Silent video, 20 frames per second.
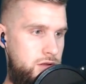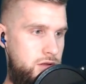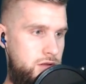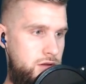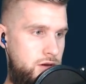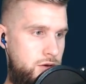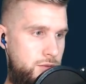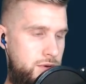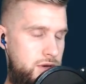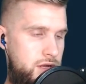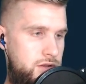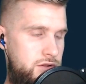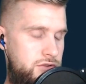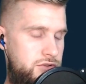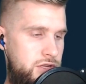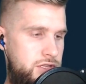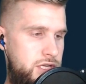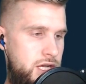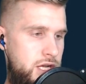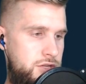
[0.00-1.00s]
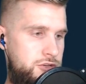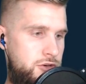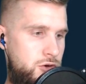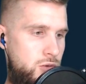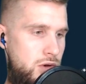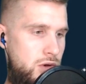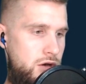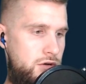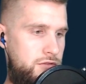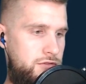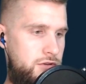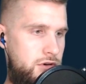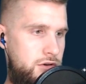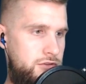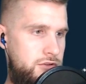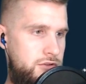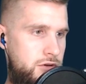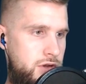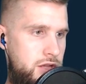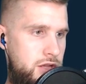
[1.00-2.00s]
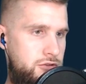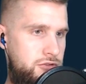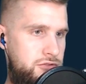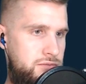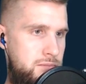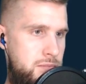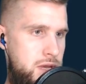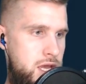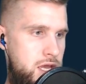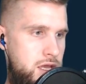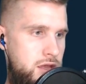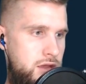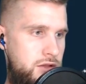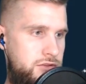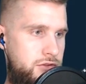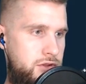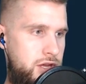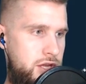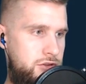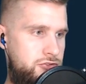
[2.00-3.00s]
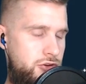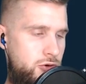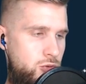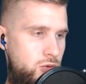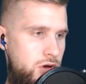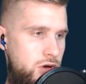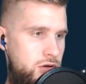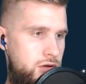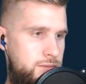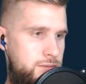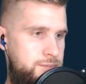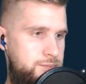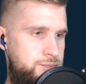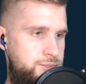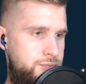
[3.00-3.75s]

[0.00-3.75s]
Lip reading: Oh, we need to attach our wallet first. Okay, so it's making us attach our wallet.